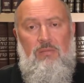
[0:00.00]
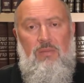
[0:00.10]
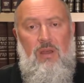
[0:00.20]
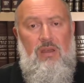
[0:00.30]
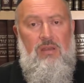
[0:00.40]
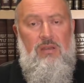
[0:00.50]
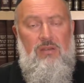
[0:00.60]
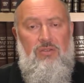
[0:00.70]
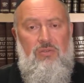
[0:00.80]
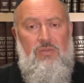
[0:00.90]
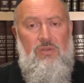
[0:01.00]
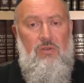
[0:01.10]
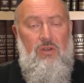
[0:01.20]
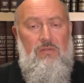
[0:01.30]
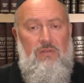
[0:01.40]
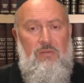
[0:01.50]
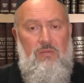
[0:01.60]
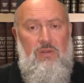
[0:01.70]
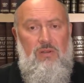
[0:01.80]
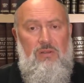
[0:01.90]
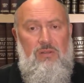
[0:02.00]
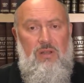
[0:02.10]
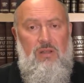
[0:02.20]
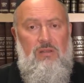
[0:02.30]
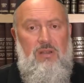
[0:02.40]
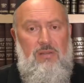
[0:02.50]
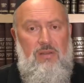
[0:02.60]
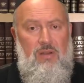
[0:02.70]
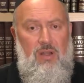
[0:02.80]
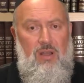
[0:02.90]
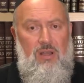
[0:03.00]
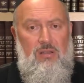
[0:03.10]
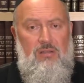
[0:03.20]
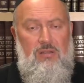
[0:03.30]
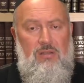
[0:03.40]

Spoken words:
by Jews all over the world, that there are,